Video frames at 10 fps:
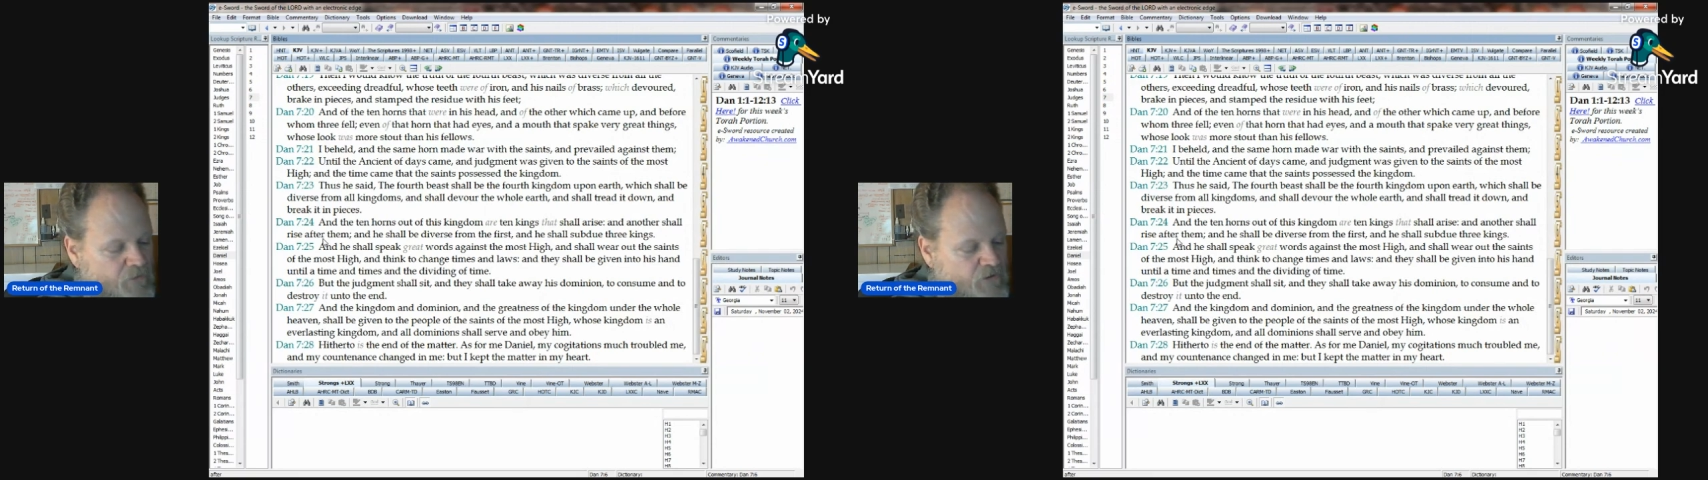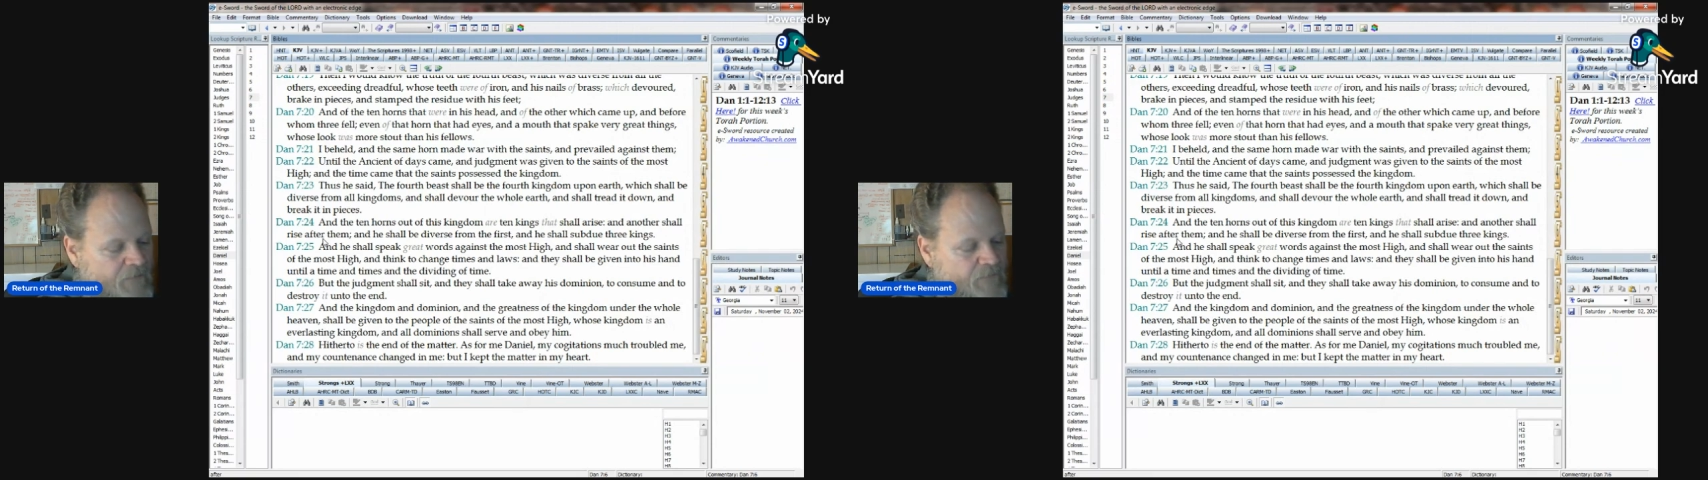
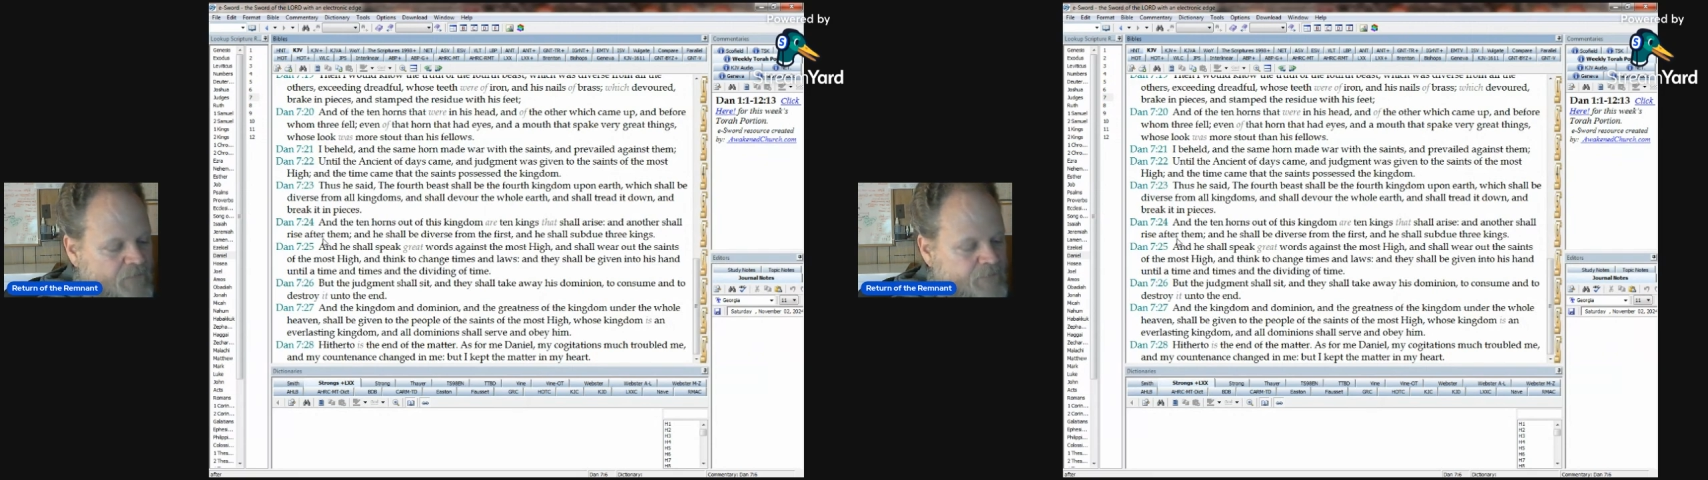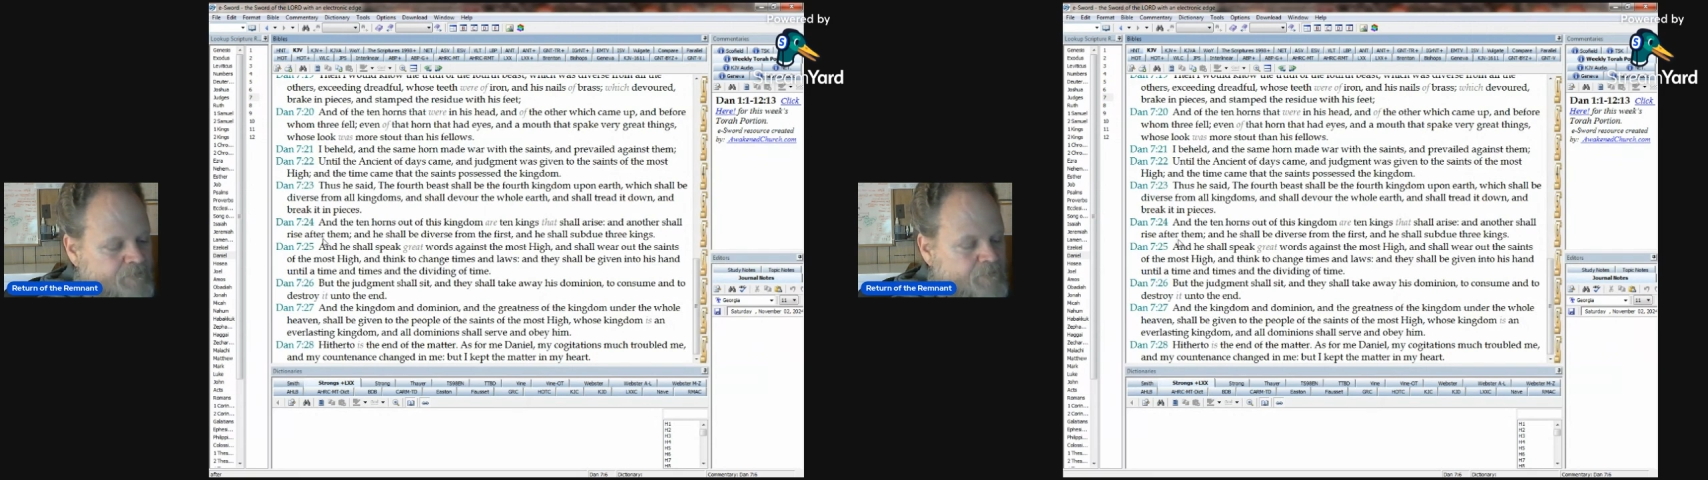7.